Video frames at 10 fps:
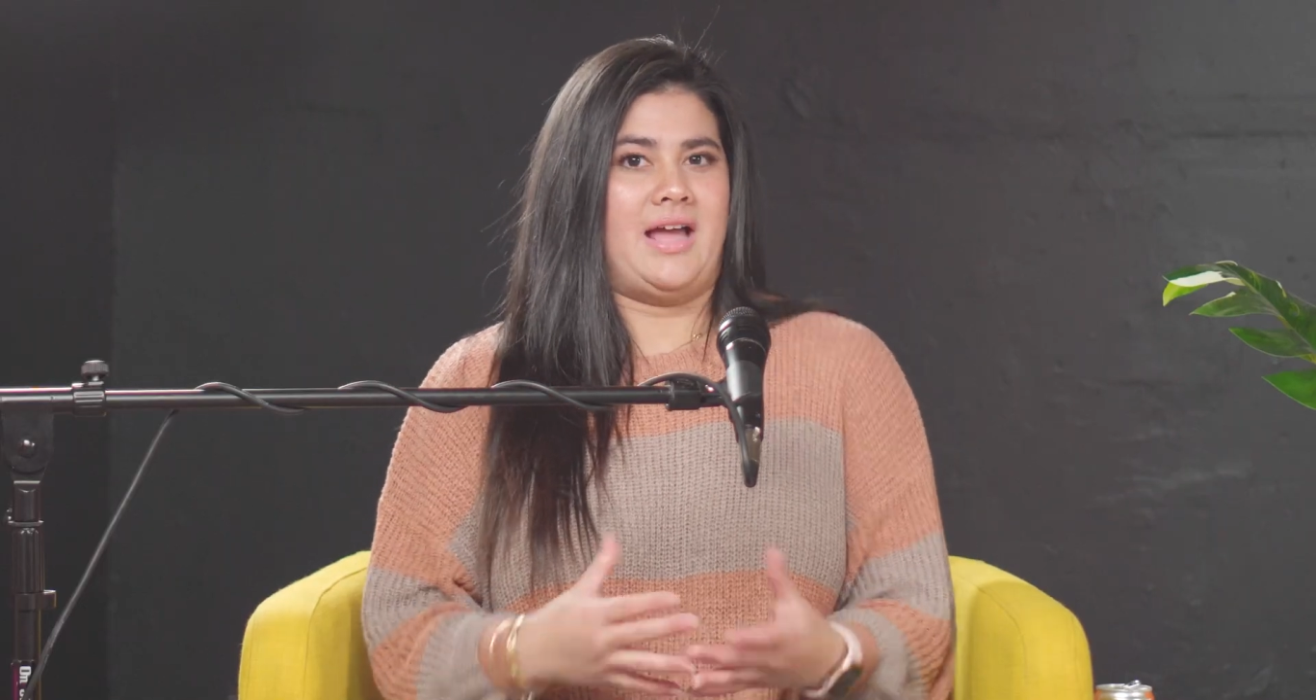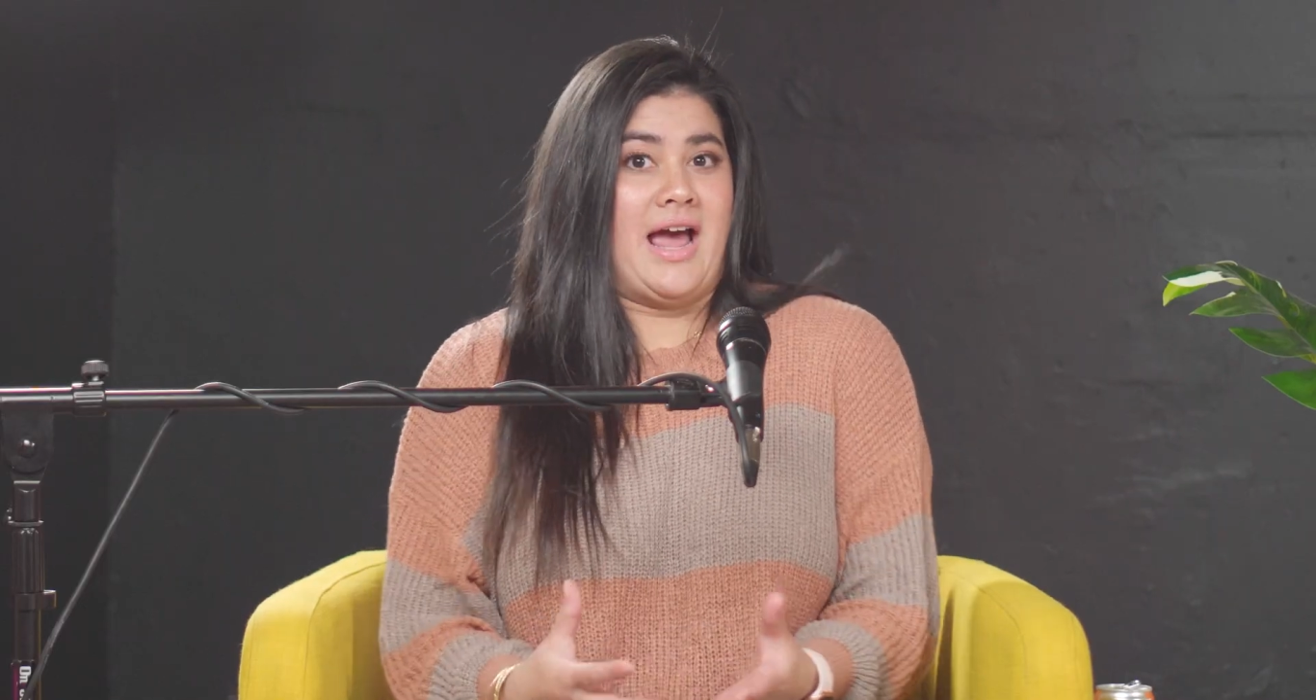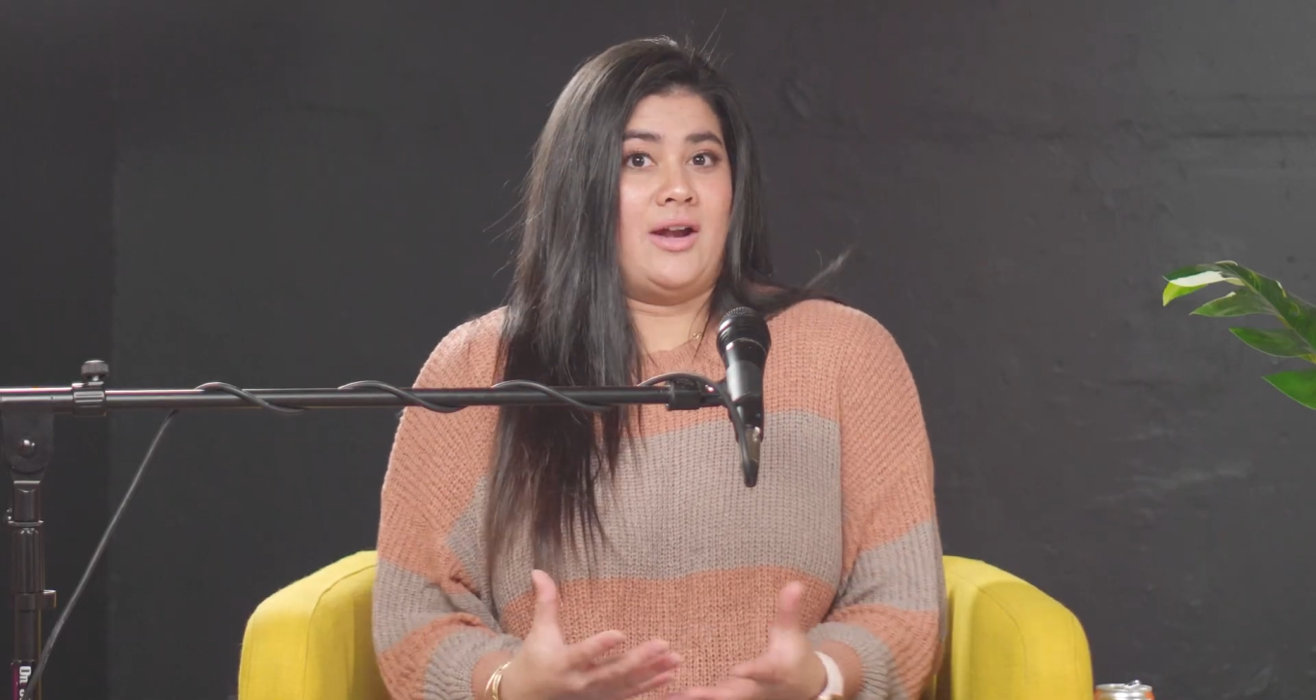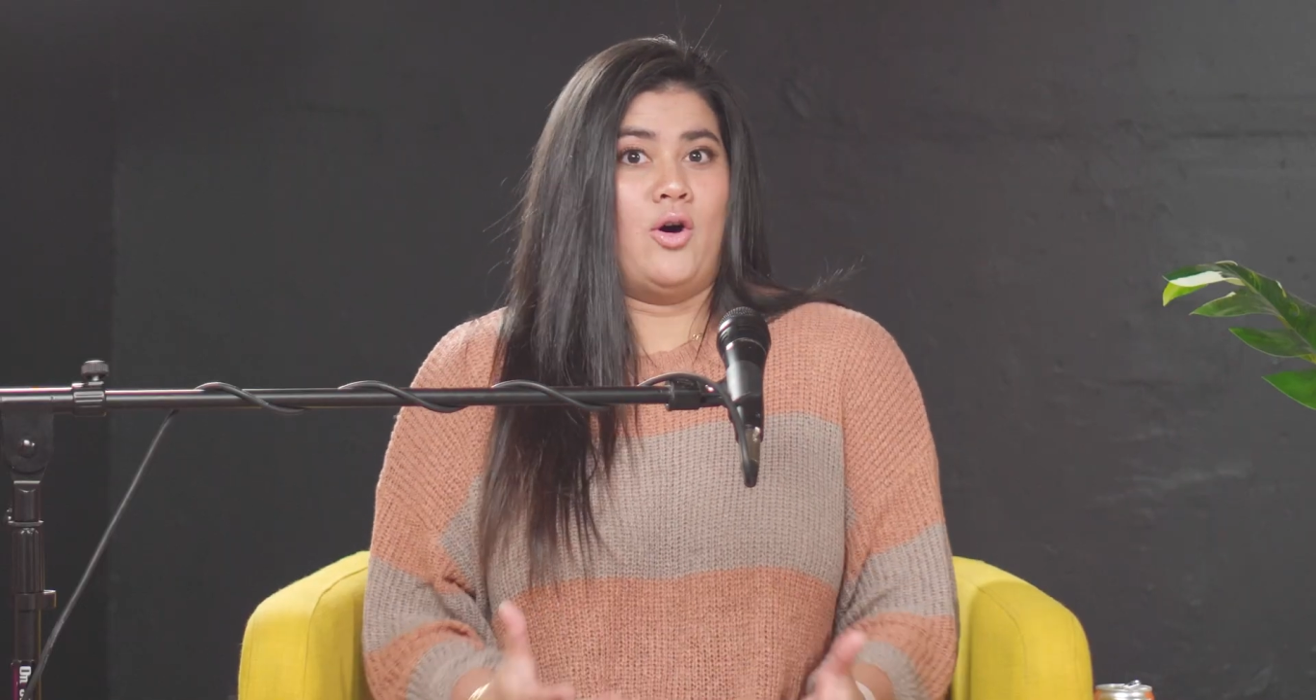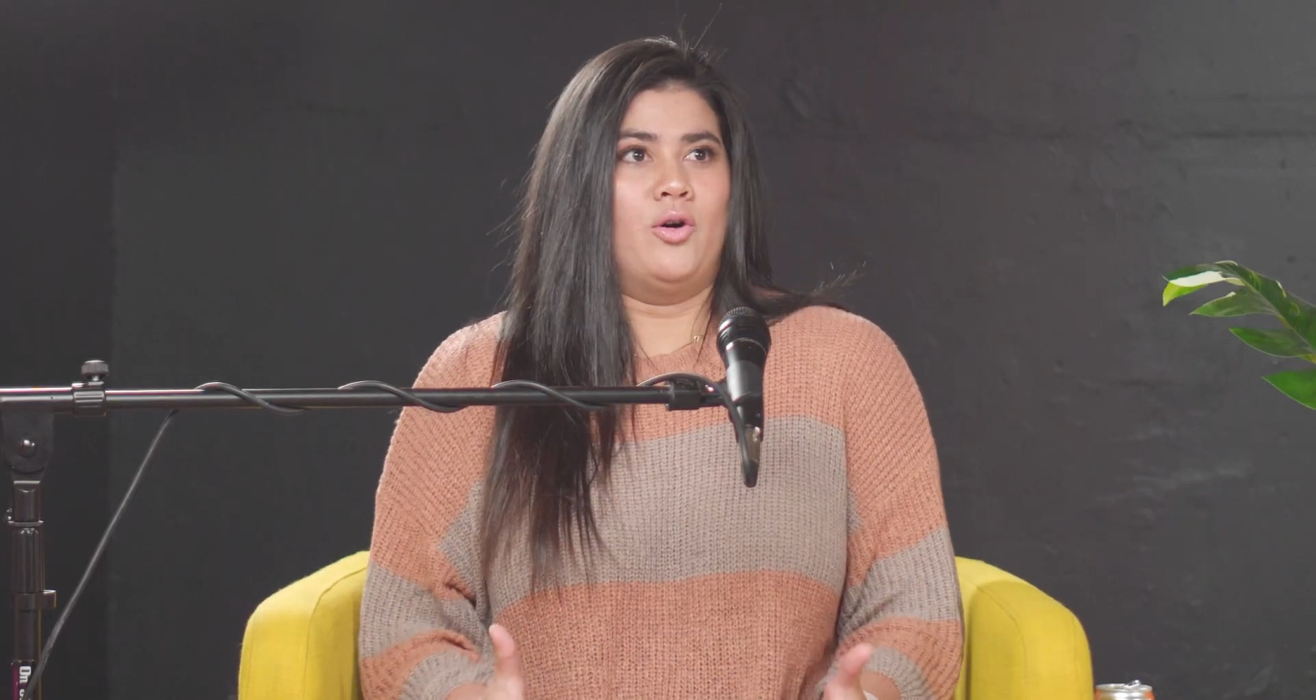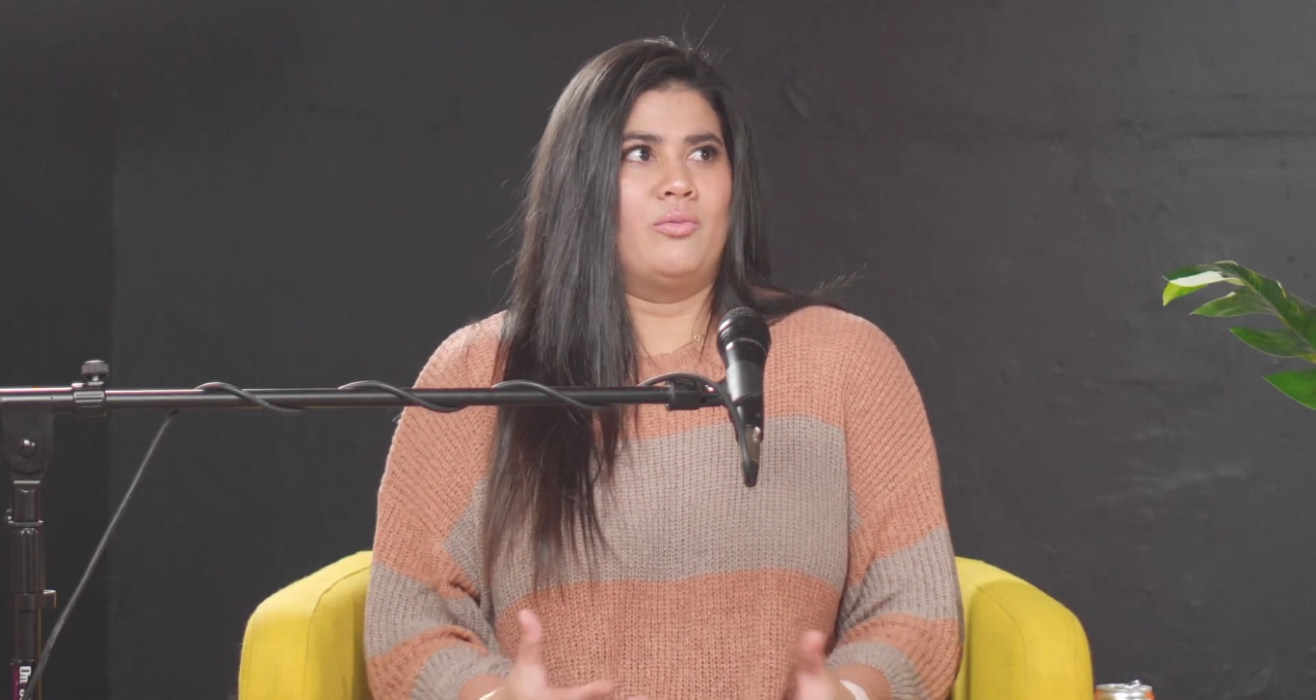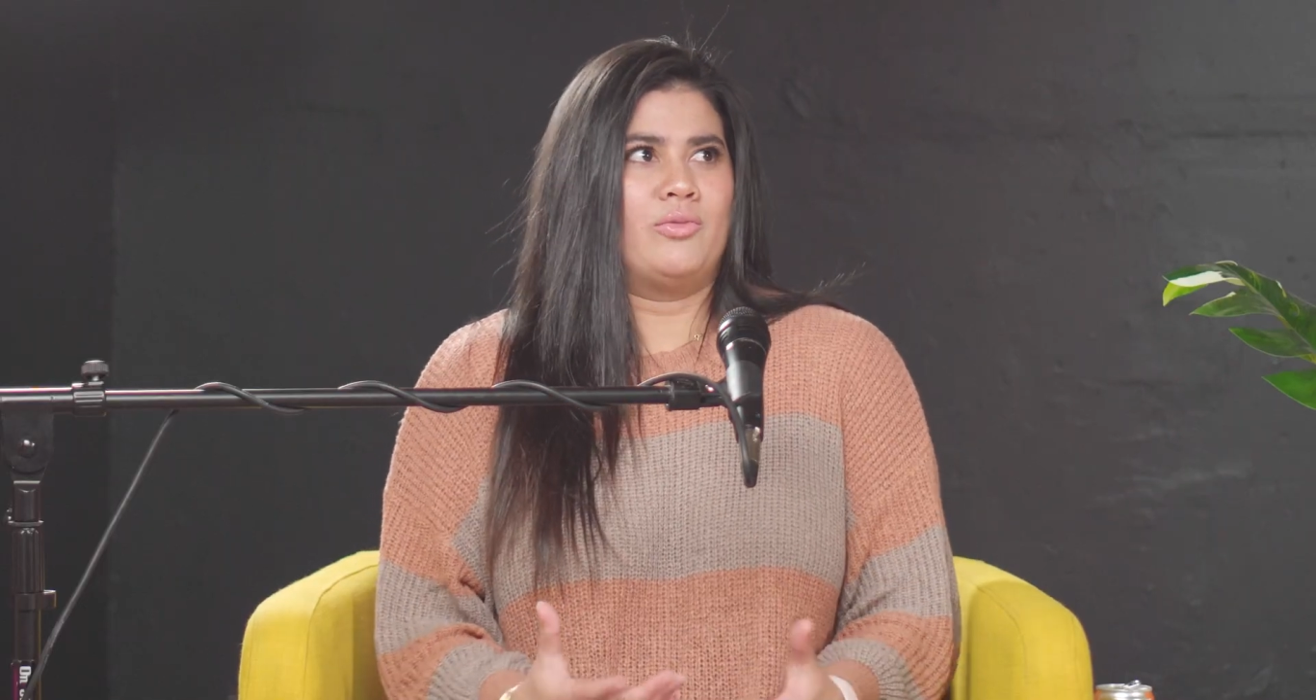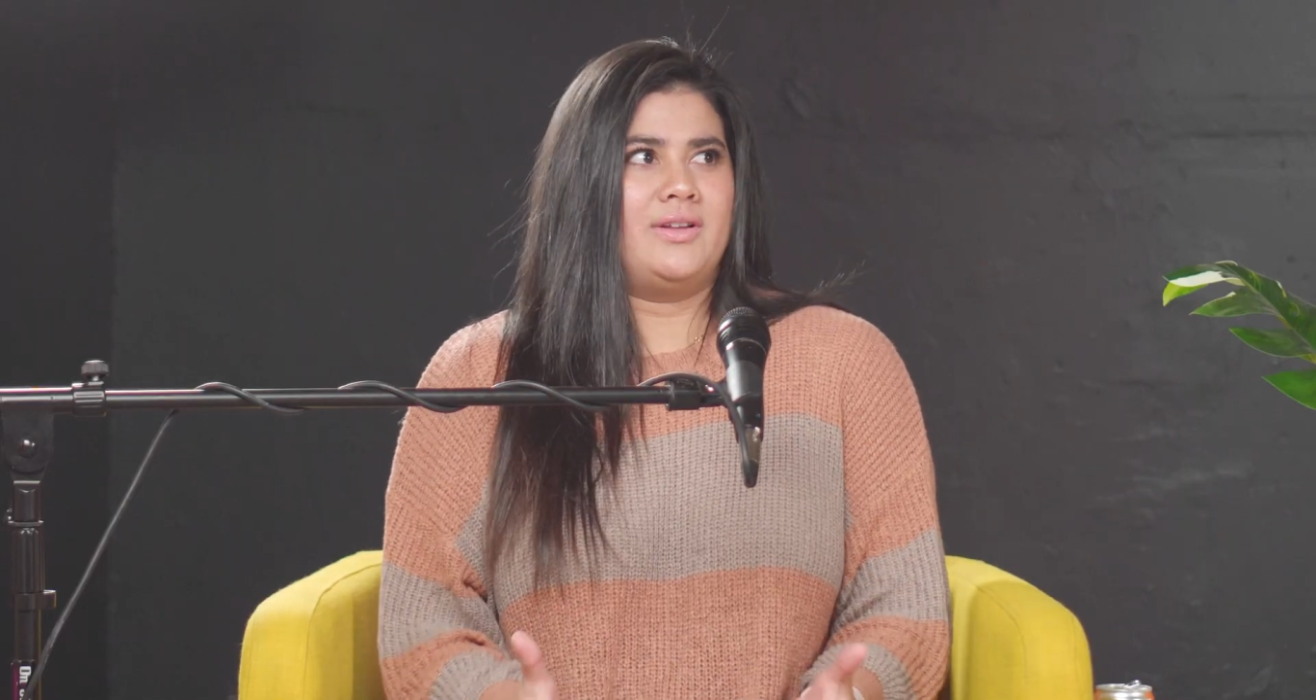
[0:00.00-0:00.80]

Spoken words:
at home